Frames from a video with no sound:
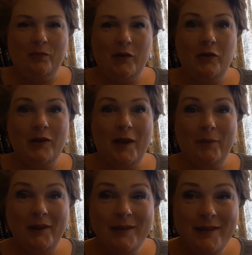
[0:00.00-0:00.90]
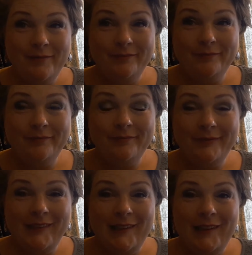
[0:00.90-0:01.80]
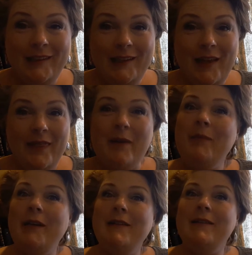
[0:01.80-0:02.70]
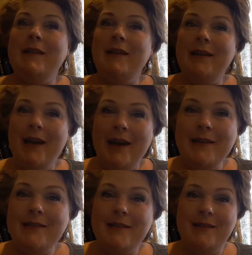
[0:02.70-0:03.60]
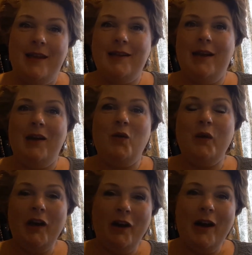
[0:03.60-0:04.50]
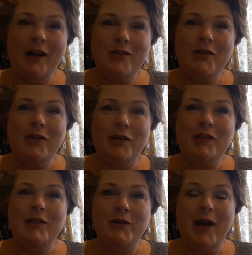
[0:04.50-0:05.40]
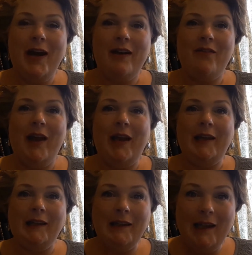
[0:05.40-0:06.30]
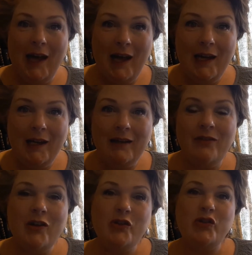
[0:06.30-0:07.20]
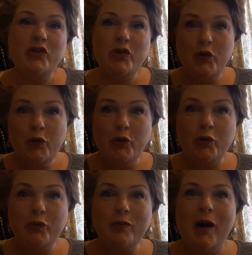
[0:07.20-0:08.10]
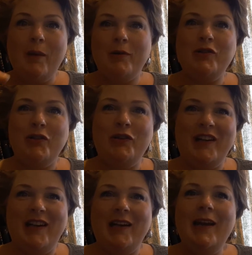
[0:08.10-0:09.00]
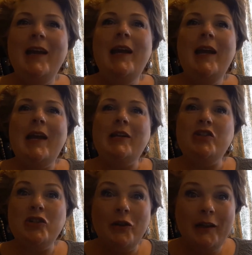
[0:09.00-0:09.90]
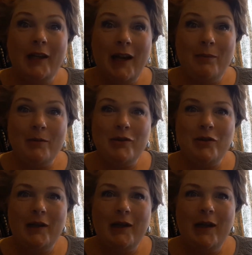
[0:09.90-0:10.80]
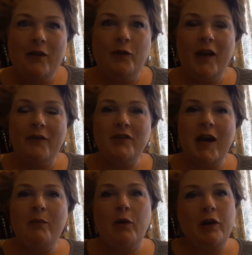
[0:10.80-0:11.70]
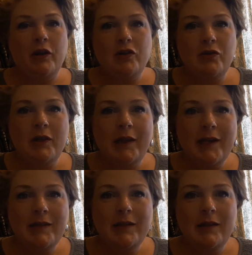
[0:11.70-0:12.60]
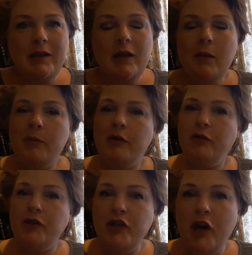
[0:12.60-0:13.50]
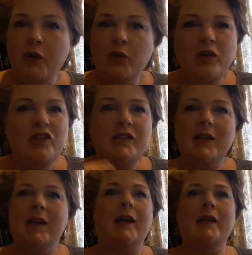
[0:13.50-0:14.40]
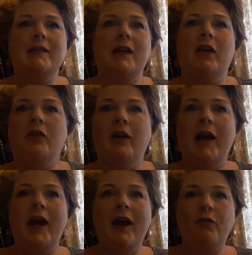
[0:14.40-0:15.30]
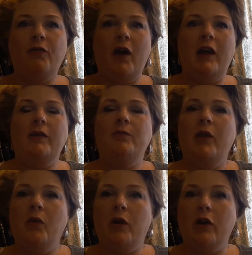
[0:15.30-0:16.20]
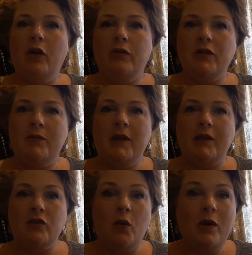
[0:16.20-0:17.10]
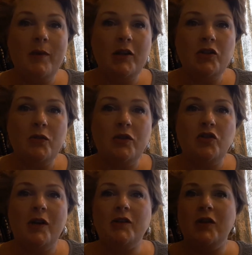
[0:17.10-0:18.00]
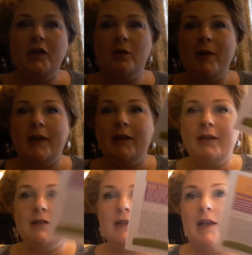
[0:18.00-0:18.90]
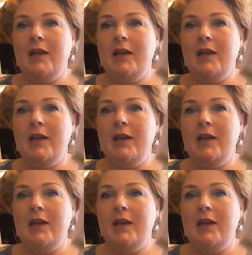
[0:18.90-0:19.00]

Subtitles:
You know what that means? That means next Sunday, we are actually going to have a live Zoom opportunity. And during that opportunity, if we have time, we're going to do the lesson. But if we don't, we're just going to get together, have fun. We're going to go over some things. So I want to make sure that you guys are getting your mailings.